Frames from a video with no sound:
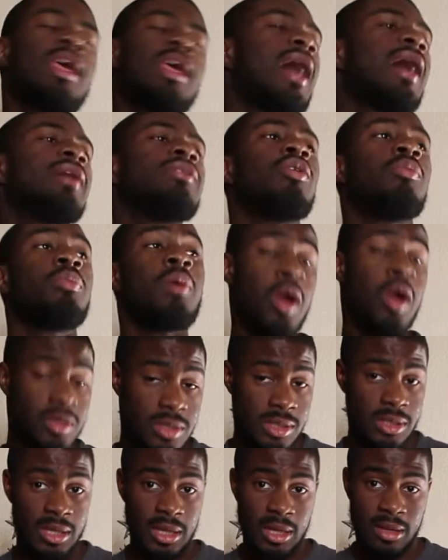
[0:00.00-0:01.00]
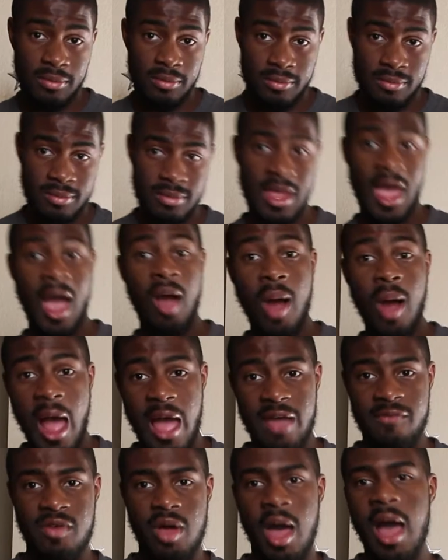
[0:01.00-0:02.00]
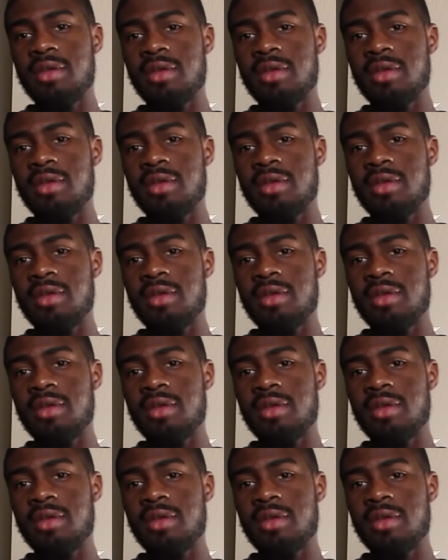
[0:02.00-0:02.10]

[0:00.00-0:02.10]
I know personally, how I felt.